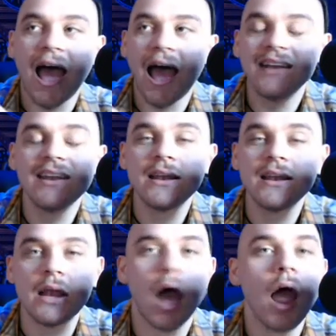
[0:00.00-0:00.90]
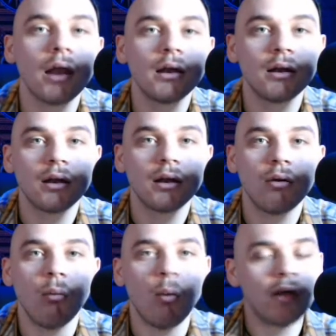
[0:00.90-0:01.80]
I did not
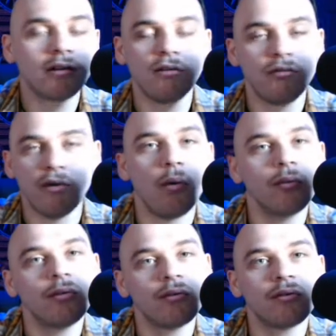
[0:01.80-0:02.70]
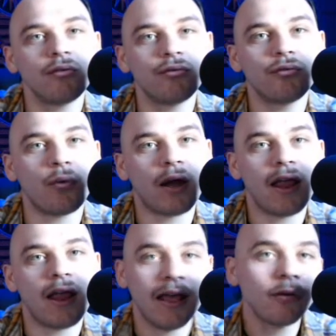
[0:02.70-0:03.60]
want to vote for
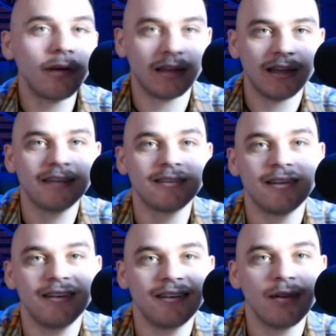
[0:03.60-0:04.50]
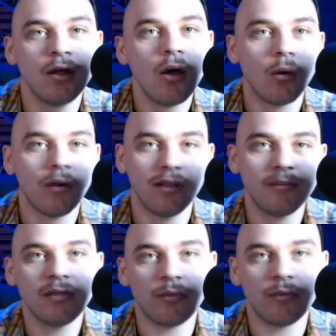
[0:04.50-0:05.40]
Hillary Clinton or
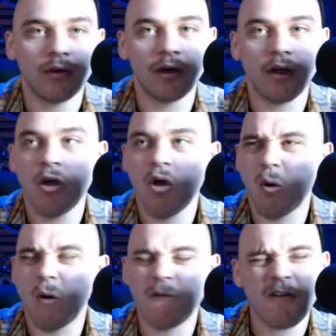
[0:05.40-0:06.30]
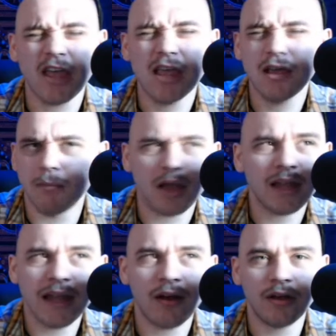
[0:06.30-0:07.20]
Elizabeth Warren or fucking
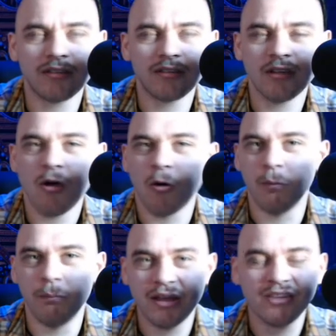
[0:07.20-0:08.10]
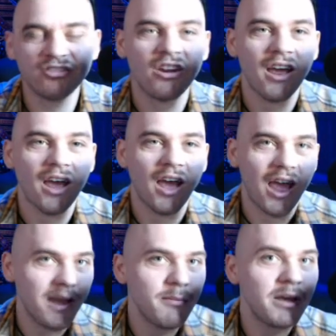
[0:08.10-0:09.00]
Kamala Harris or bitch
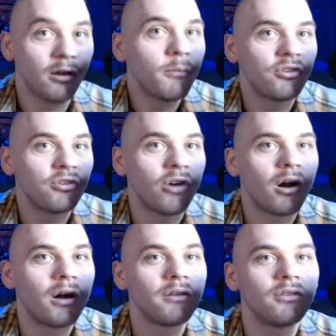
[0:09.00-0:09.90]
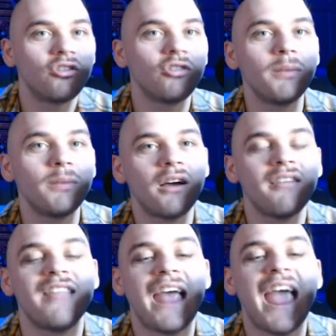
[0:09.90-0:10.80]
Amy Klobuchar just
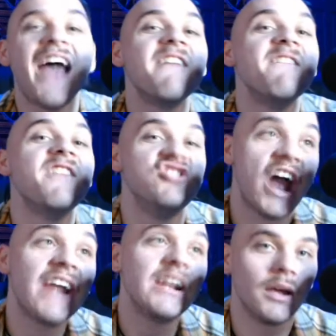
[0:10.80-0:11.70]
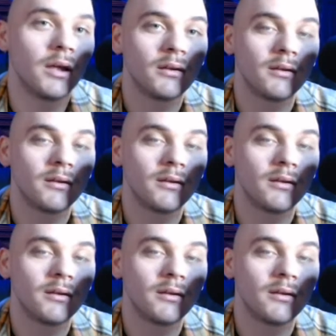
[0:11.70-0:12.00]
because they had a vagina.